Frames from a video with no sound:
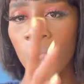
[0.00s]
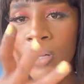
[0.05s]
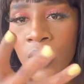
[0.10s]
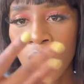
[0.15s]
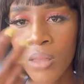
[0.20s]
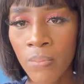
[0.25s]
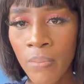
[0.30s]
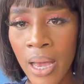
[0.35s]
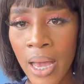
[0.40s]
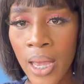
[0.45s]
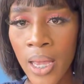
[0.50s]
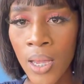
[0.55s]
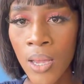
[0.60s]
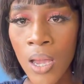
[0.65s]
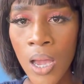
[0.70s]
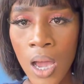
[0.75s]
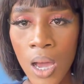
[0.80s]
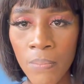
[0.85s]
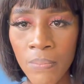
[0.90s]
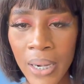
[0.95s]
with my
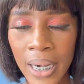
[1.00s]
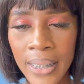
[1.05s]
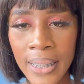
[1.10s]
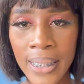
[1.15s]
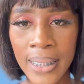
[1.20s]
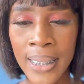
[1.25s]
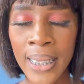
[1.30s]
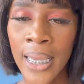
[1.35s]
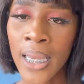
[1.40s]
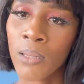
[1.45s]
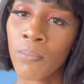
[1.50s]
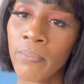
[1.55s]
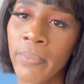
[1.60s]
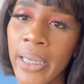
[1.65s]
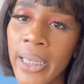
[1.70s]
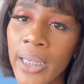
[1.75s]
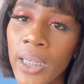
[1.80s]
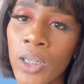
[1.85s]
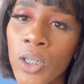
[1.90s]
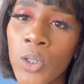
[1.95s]
practicing and
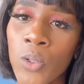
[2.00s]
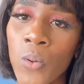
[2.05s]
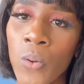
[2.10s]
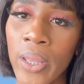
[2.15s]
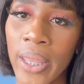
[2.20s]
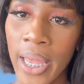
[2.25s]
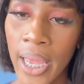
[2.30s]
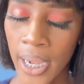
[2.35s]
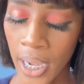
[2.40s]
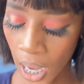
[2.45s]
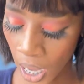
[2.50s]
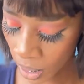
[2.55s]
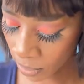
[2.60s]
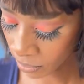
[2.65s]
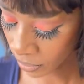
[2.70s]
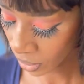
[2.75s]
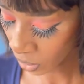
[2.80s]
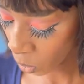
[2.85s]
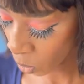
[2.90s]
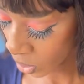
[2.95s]
making sure that
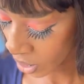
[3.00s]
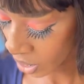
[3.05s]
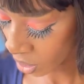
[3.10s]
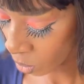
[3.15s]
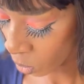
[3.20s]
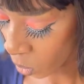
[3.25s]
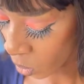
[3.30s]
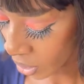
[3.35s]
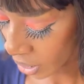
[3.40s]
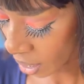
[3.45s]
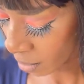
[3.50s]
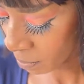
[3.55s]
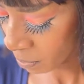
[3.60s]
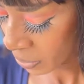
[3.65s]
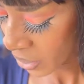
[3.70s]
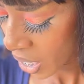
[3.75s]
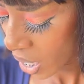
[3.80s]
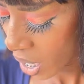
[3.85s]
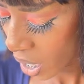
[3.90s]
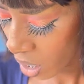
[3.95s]
I'm all in order.
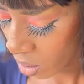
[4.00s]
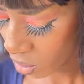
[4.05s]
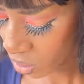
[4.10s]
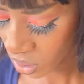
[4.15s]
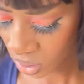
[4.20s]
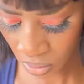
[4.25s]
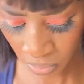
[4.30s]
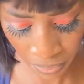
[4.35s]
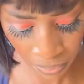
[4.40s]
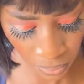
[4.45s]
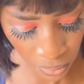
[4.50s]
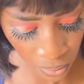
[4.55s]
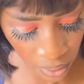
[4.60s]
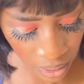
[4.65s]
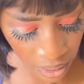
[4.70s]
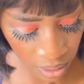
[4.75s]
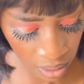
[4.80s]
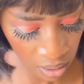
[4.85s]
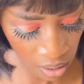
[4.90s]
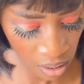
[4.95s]
I also
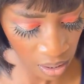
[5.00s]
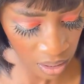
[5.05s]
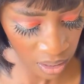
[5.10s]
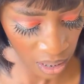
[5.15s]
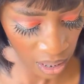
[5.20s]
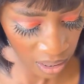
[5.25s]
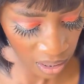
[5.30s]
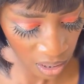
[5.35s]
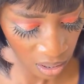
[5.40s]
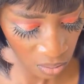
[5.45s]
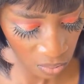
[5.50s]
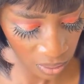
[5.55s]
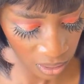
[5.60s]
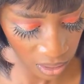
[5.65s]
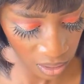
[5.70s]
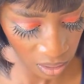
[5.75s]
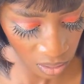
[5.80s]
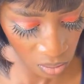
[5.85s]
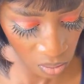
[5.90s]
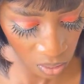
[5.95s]
bought this, I think,
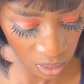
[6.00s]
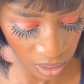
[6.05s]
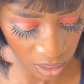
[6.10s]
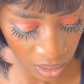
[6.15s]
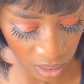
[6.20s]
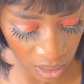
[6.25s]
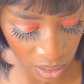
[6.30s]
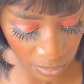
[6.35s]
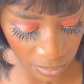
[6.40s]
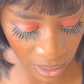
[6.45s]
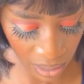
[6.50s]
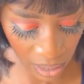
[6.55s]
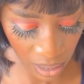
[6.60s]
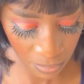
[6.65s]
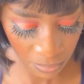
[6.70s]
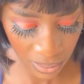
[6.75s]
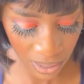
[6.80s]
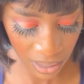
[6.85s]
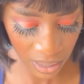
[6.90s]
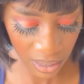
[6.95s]
what's it called, snipper
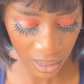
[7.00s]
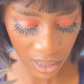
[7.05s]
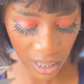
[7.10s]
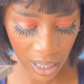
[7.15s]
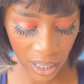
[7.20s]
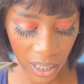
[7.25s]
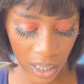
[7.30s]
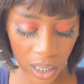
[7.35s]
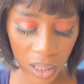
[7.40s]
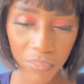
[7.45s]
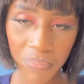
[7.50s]
clippers. Like,